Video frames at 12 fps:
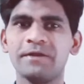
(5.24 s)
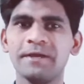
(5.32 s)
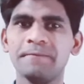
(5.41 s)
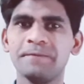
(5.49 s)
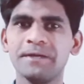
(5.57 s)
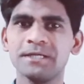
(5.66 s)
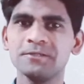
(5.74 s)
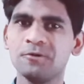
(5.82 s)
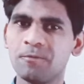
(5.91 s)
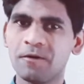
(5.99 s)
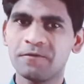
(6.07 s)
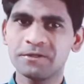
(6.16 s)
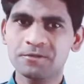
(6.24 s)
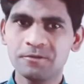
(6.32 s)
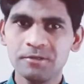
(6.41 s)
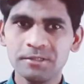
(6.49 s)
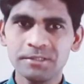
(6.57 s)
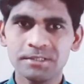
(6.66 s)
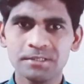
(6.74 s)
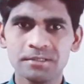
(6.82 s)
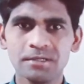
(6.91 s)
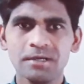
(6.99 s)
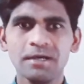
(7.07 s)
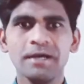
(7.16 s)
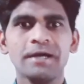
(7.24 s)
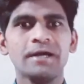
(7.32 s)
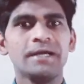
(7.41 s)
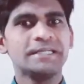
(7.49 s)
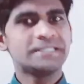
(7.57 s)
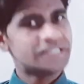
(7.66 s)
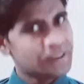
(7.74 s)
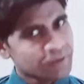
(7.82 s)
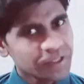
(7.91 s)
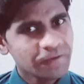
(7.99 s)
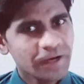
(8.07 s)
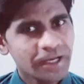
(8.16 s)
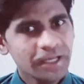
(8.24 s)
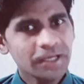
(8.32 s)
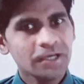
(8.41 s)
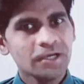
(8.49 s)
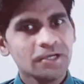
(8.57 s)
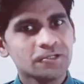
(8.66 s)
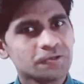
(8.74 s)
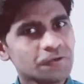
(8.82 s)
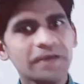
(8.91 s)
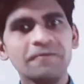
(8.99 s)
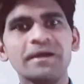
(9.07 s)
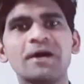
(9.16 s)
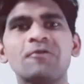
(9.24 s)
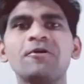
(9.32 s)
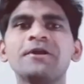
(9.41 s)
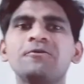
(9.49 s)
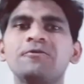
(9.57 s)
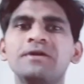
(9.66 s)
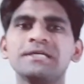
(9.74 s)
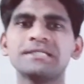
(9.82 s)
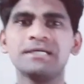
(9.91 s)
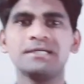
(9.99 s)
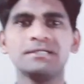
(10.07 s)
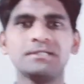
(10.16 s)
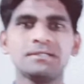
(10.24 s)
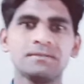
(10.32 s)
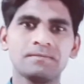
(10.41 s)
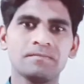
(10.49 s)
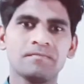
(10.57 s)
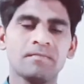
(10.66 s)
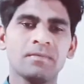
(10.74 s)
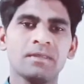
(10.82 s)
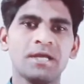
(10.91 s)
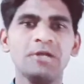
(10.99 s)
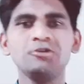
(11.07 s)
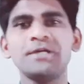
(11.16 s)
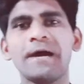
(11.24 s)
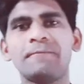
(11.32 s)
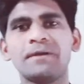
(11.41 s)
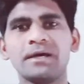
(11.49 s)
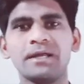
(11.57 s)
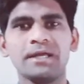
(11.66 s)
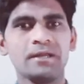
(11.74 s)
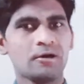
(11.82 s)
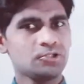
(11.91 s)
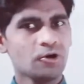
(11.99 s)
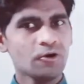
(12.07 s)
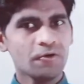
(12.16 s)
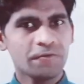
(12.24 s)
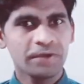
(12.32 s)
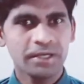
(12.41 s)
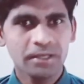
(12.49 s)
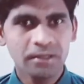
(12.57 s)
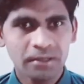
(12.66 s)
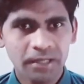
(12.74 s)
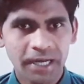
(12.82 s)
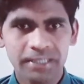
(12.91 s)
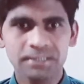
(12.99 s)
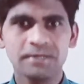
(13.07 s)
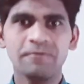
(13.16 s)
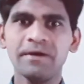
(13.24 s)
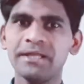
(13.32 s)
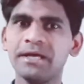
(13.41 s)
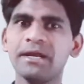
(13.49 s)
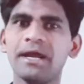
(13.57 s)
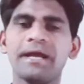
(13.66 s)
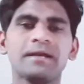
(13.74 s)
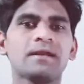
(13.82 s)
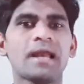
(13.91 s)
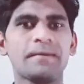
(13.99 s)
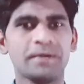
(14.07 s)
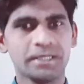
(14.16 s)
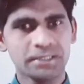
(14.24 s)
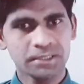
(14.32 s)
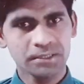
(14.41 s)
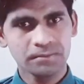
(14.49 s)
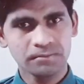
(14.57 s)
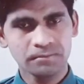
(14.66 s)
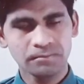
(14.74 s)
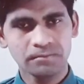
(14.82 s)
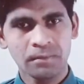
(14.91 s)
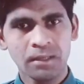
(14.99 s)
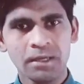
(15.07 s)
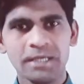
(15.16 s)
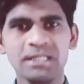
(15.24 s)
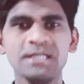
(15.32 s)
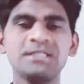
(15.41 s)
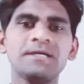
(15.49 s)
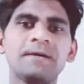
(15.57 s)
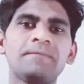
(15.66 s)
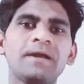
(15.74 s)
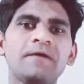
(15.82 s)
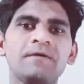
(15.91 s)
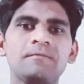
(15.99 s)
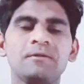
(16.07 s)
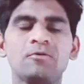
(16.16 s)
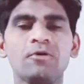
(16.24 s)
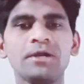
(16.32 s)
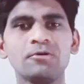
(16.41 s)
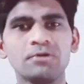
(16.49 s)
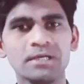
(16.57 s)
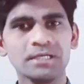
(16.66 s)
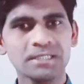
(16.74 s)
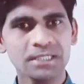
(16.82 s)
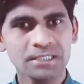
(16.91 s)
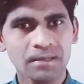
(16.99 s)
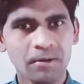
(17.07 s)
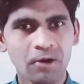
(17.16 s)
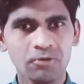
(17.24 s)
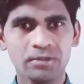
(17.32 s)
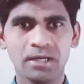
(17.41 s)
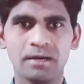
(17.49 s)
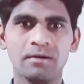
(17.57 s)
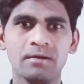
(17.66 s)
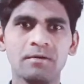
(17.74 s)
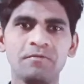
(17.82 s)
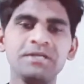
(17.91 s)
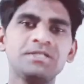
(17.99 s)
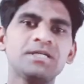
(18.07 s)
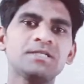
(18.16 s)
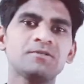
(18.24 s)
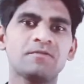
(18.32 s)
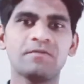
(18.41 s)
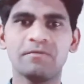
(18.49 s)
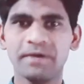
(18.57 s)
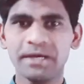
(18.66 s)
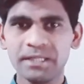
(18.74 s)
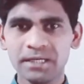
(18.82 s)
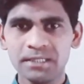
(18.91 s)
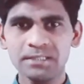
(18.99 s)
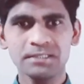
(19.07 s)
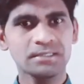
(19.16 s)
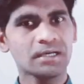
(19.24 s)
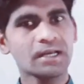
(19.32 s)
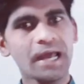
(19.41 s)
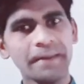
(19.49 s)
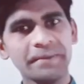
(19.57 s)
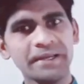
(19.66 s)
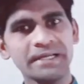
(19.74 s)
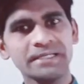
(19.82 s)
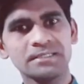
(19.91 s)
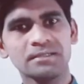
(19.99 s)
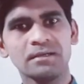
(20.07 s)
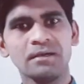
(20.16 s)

TMPS Group of Schools. It's Deepak Tiwari. So today we are going to discuss the new chapter in our geography, that is the weather and climate. In this chapter we will be going to discuss about the features of the weathers, the climates,